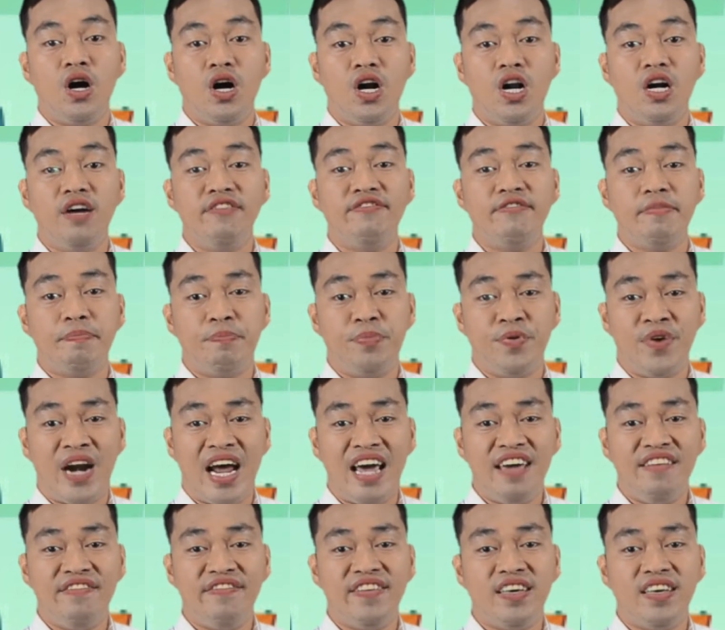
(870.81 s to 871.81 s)
of
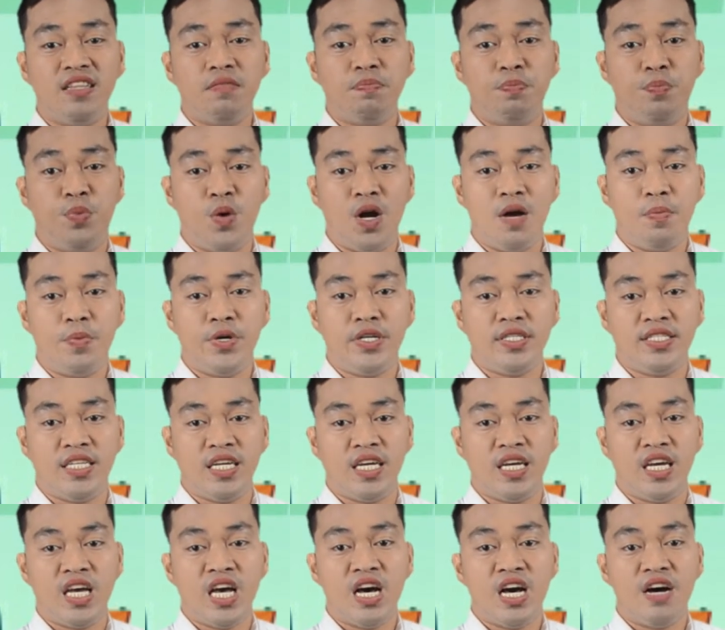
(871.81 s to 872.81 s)
private
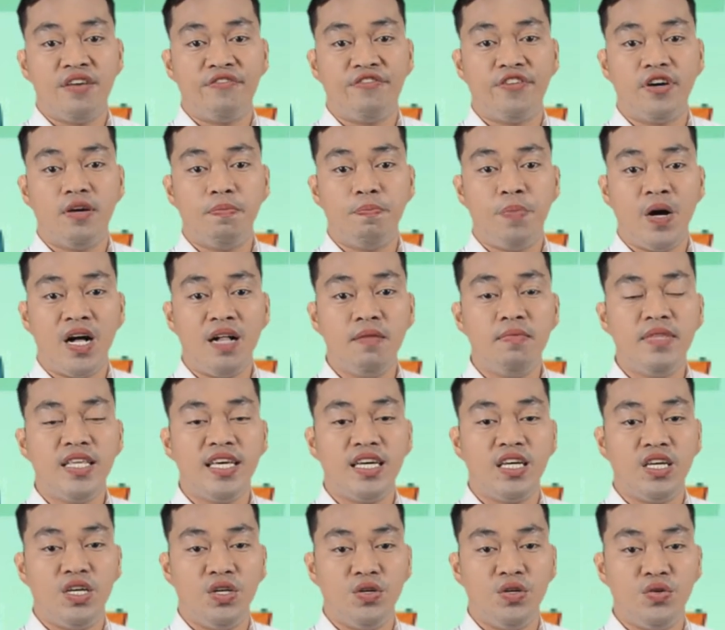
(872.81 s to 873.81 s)
property for public
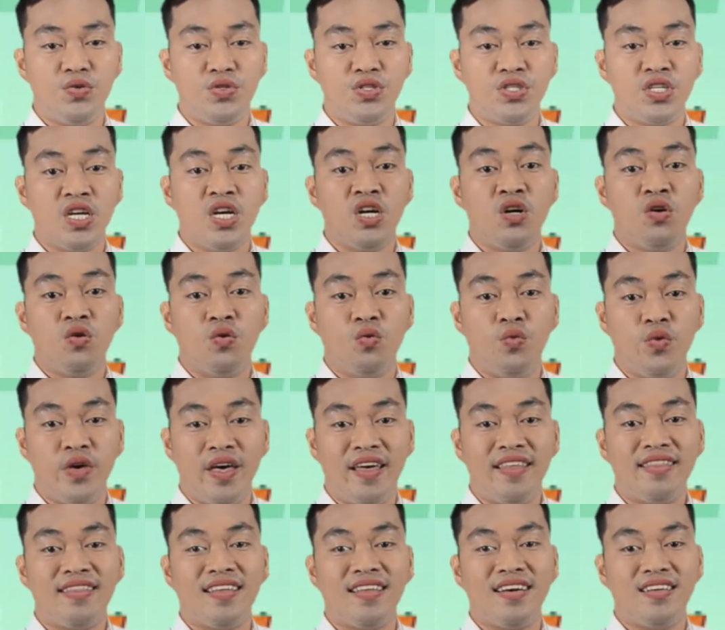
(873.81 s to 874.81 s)
use
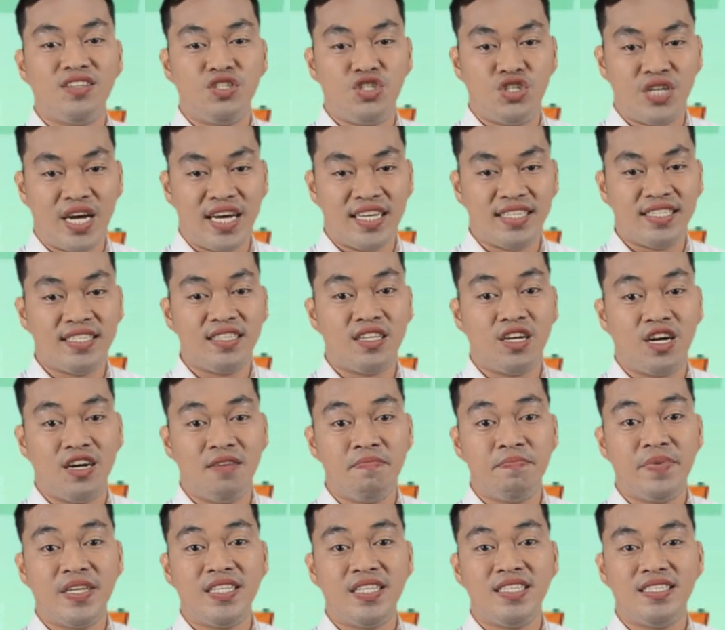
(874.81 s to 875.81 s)
with just
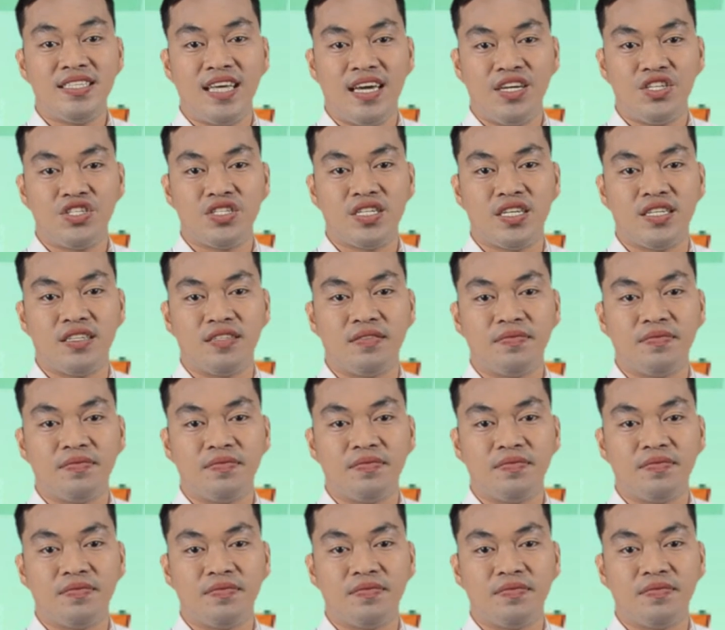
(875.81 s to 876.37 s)
compensation.